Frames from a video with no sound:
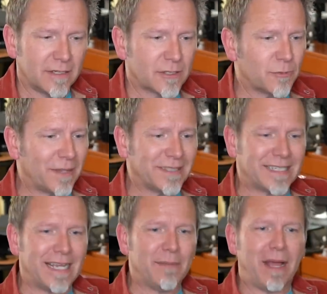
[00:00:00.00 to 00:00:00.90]
So by the
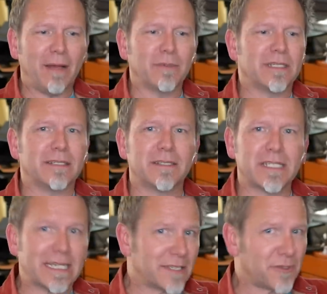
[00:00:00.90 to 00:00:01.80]
time I was in
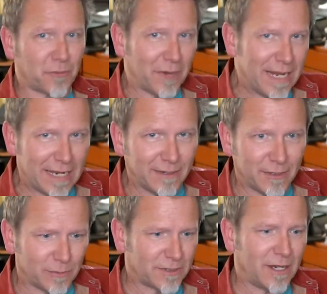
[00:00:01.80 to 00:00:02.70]
sixth grade, you
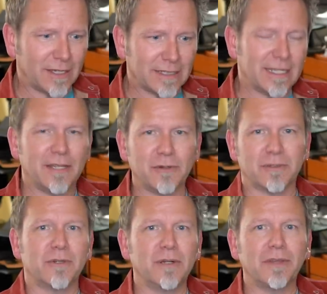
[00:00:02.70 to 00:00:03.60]
know, we're talking ten
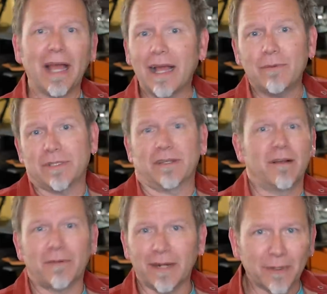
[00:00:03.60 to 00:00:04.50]
years old, I was
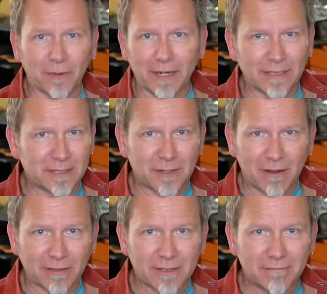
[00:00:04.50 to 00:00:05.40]
already writing
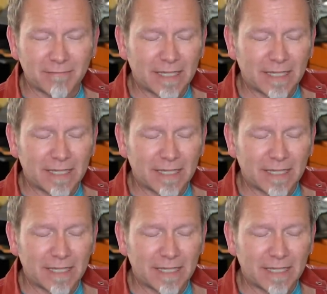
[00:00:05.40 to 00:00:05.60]
songs.